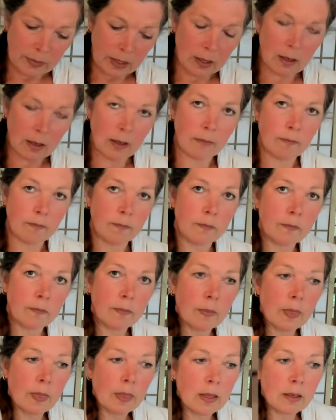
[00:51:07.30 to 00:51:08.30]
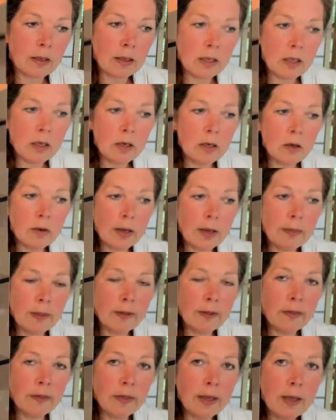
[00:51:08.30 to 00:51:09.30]
You know,
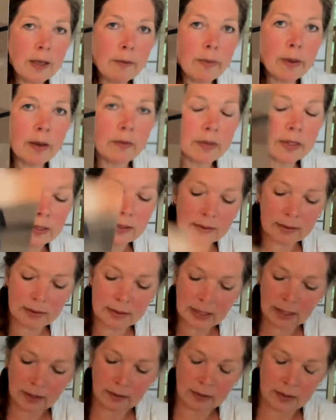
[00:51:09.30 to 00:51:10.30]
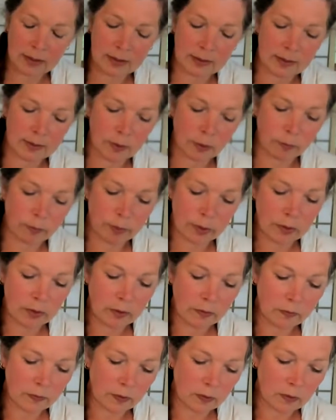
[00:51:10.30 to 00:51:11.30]
and the thing about this deck that's so
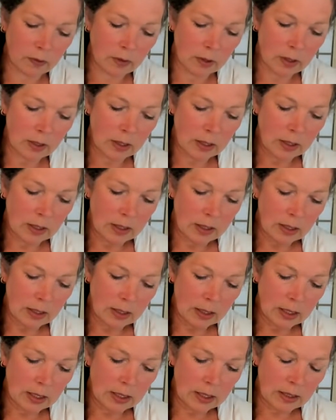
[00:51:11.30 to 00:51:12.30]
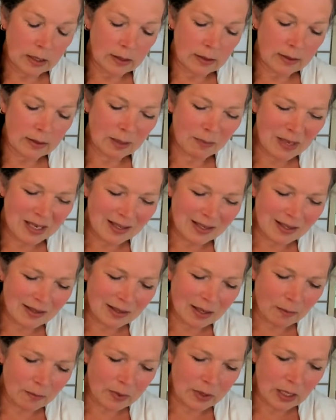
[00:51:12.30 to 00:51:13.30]
beautiful is, I mean,
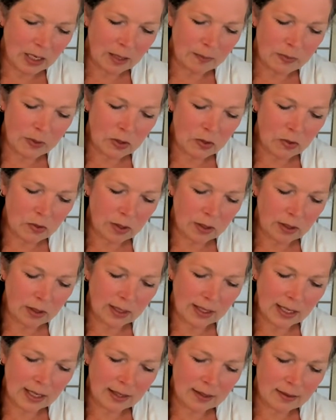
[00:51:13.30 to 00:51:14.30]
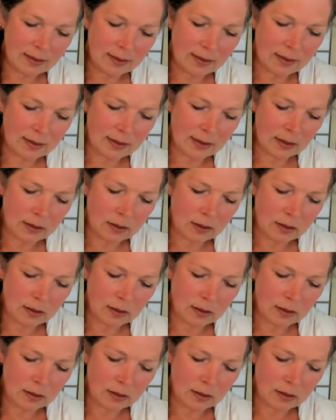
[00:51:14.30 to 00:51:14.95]
sometimes you can guess,